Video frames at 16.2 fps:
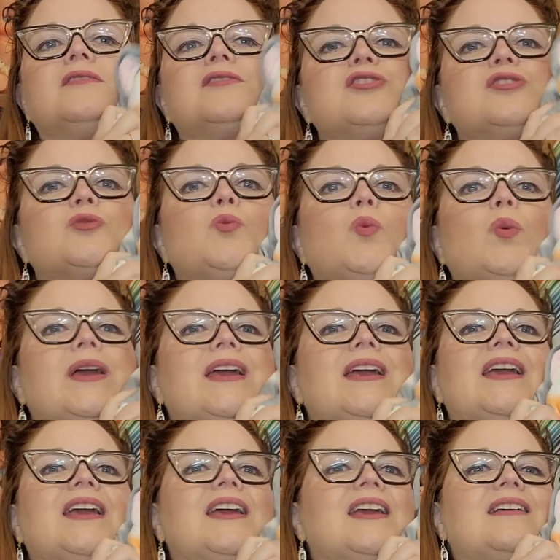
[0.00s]

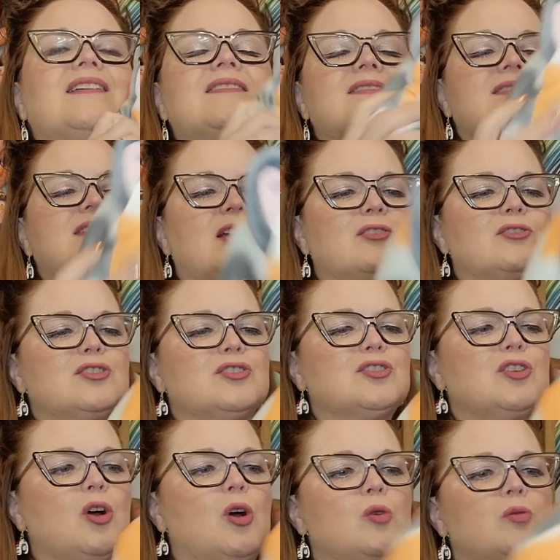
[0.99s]
Squeeze. They're
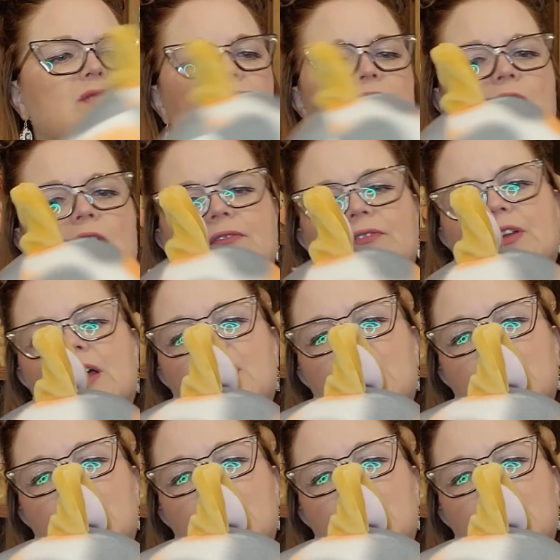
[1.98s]
so soft.